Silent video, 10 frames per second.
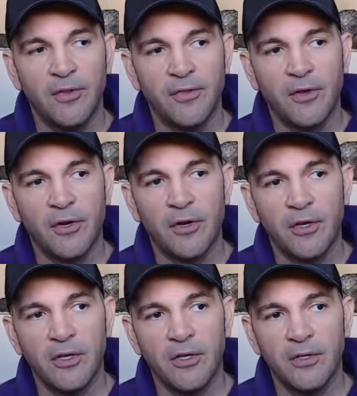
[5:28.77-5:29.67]
there
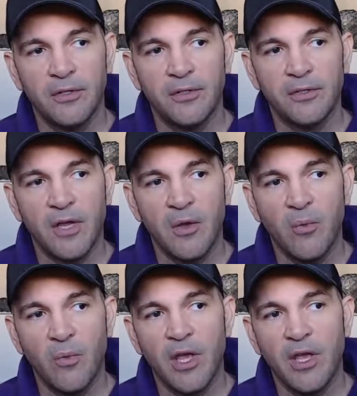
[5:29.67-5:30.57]
is a
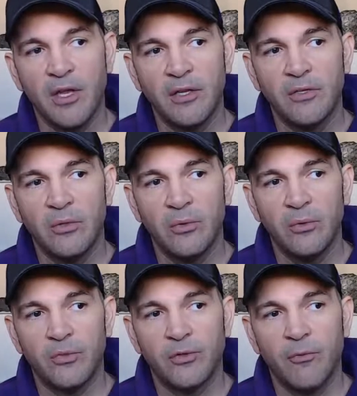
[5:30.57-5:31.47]
way to
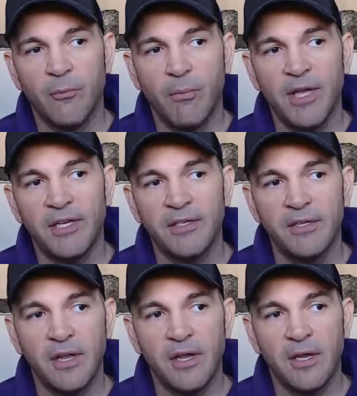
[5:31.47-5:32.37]
sort of
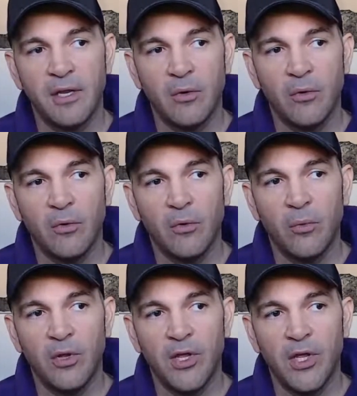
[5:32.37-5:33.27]
meditate
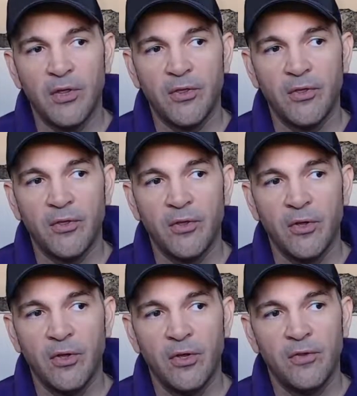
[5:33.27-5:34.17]
with
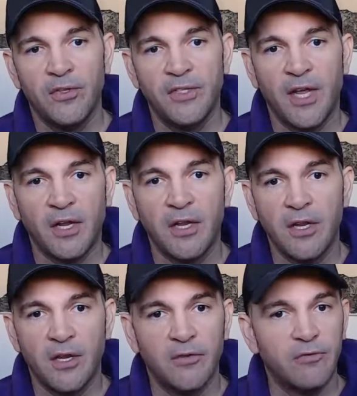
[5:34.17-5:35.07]
the
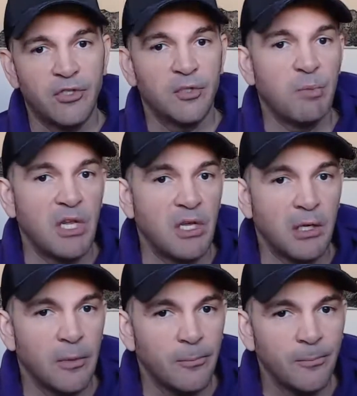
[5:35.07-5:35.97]
technique of just
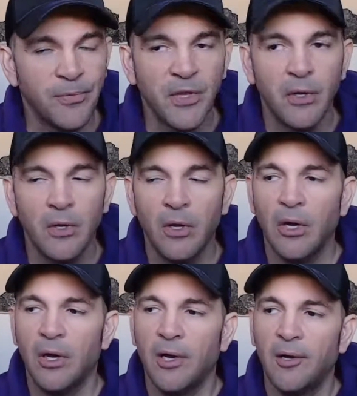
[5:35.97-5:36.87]
being,
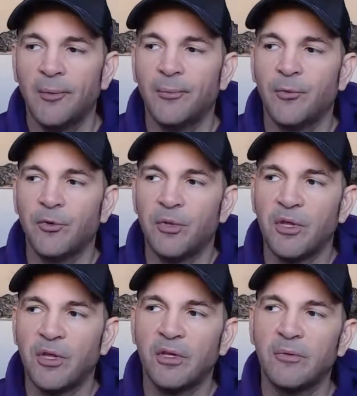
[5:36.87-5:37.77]
would
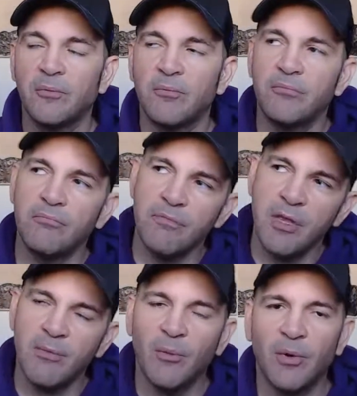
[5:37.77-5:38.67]
be
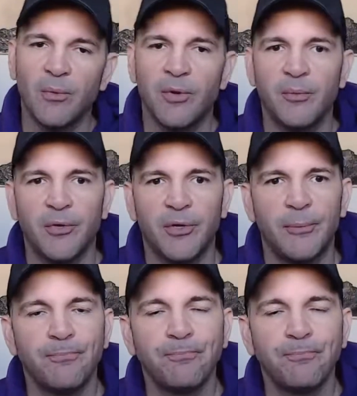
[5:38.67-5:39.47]
maybe one way to put it.